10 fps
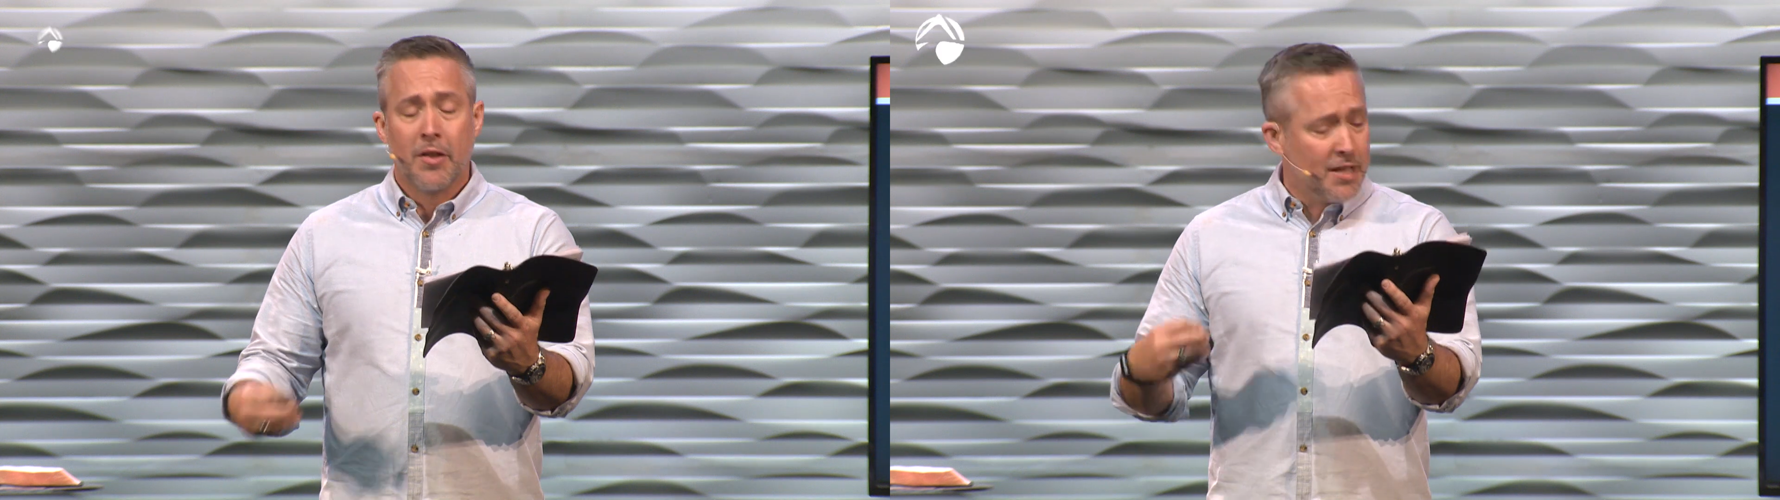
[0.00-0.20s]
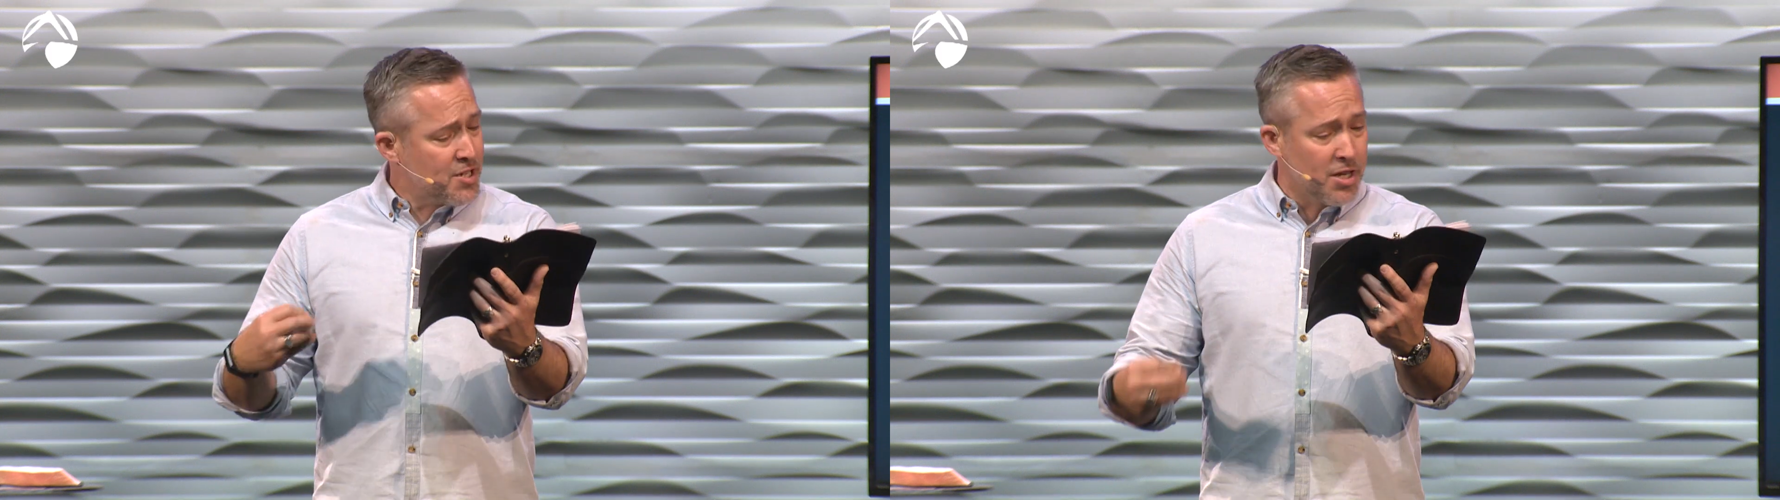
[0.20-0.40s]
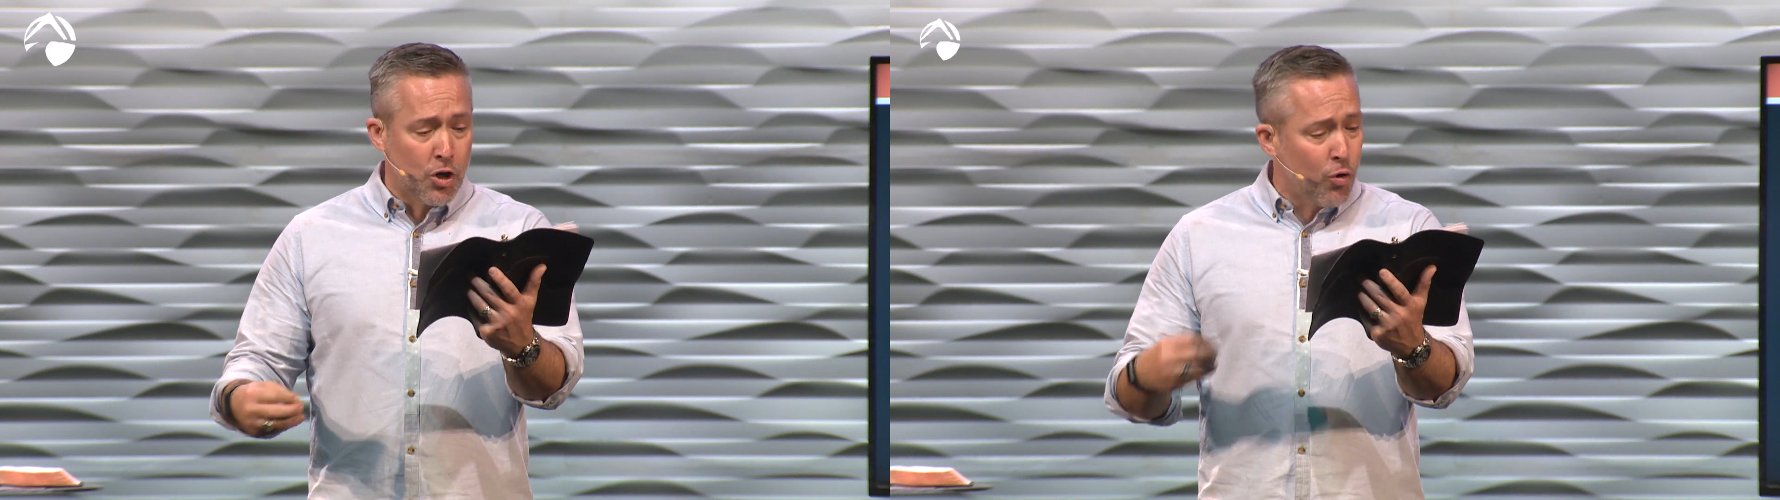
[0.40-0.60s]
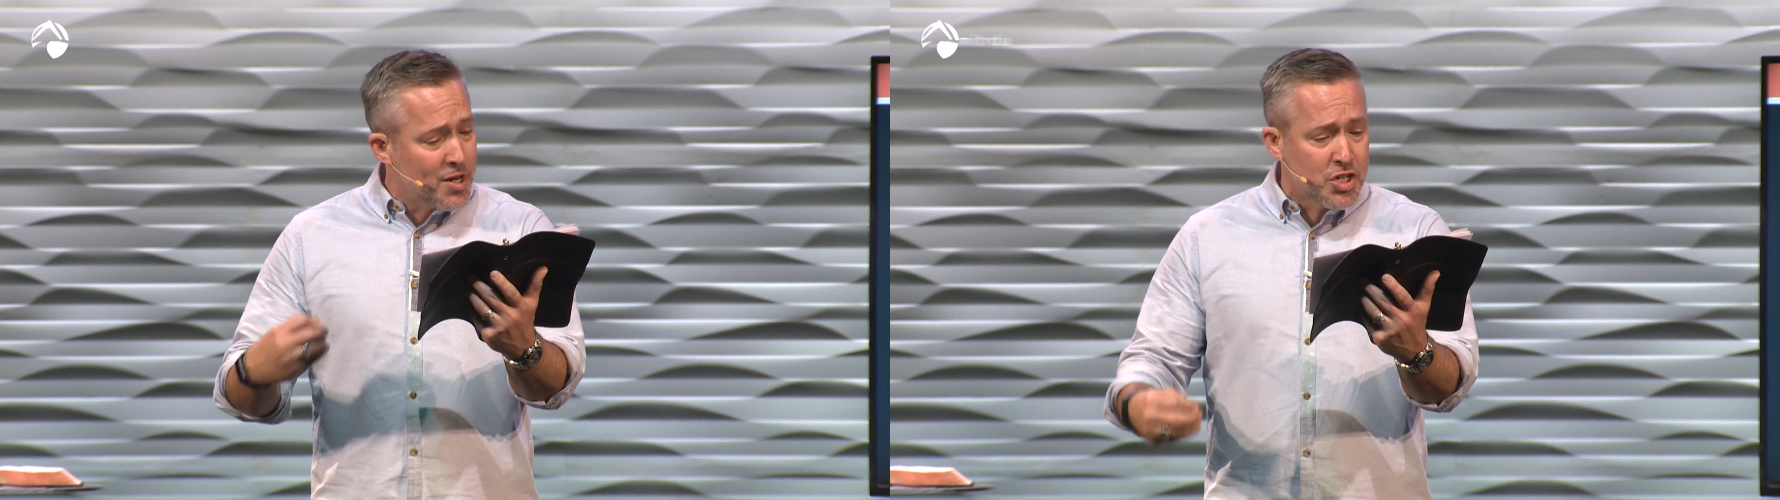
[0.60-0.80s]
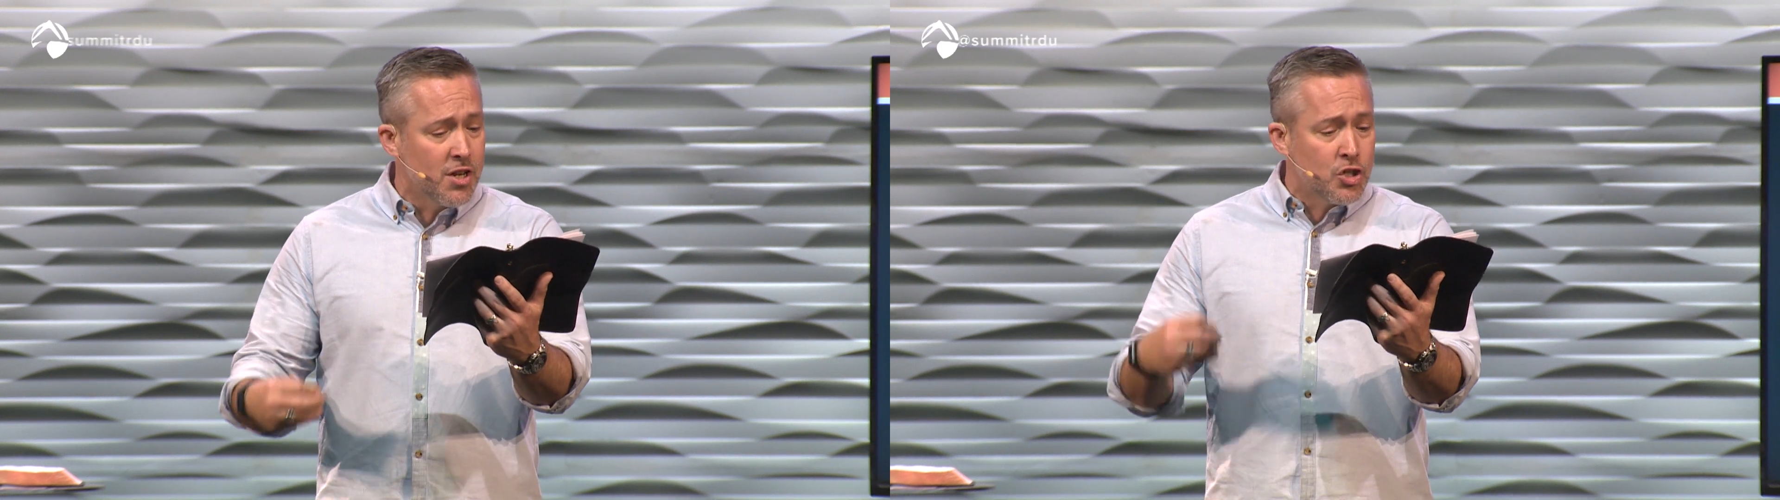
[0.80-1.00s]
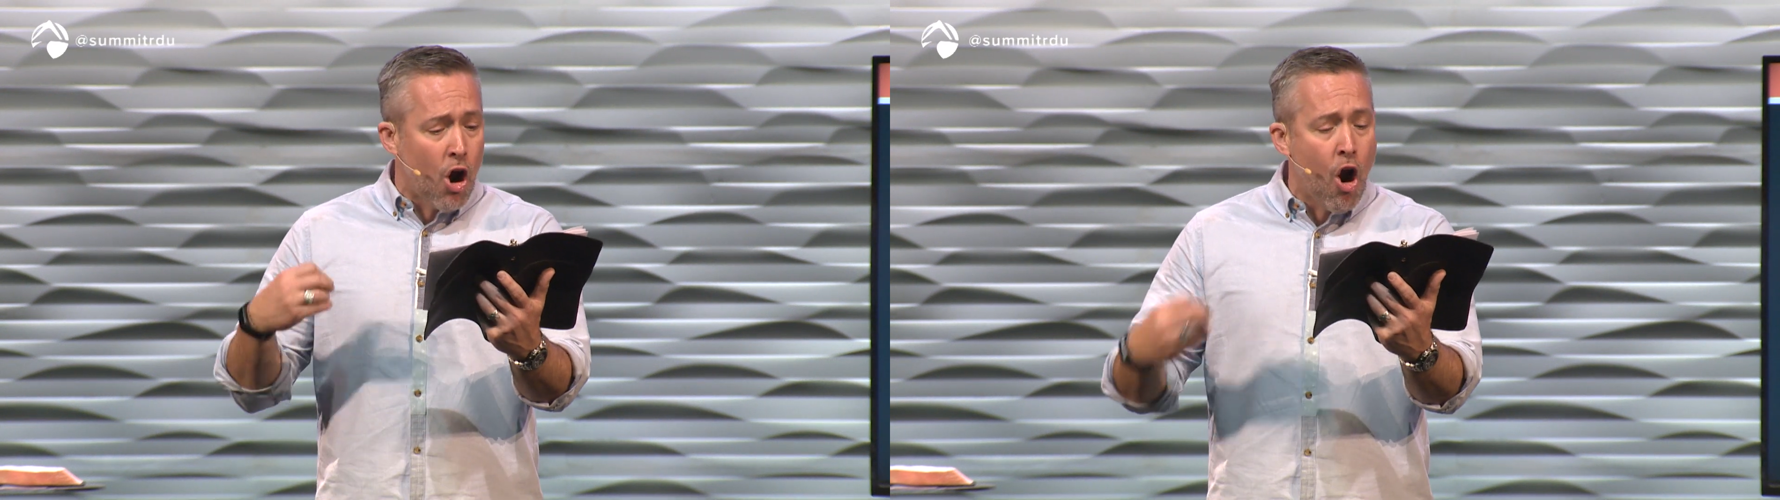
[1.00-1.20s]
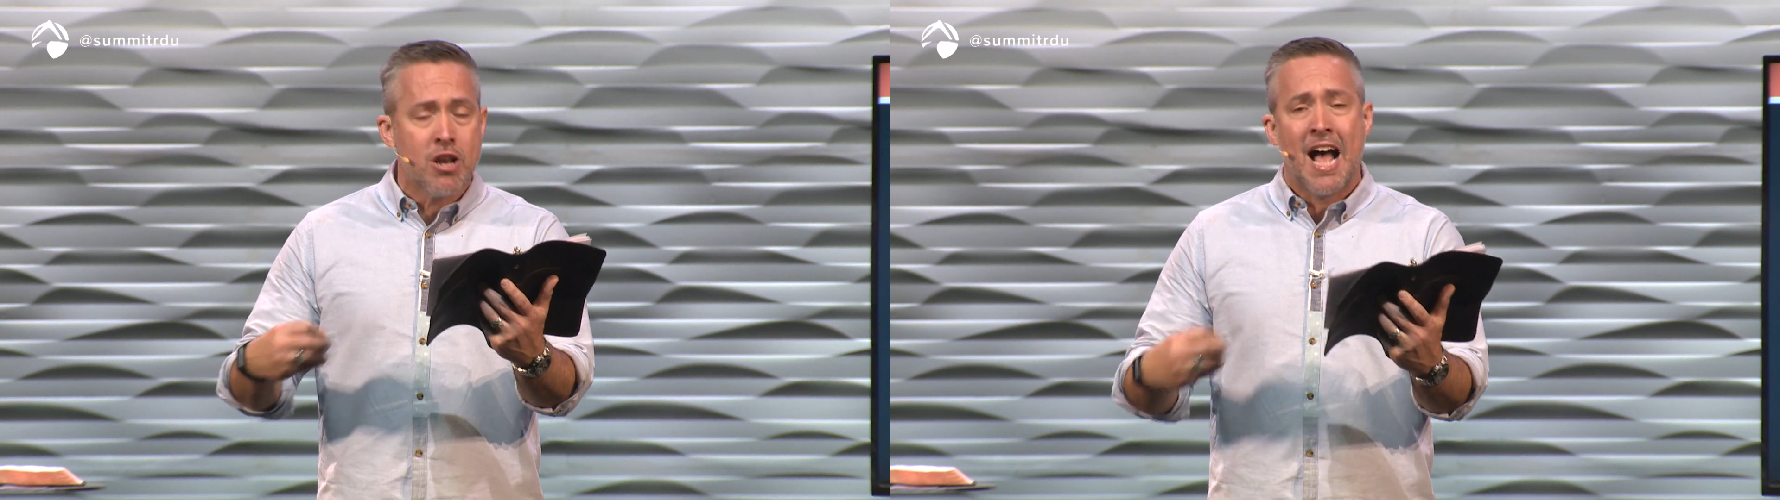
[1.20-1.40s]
Listen, Christians are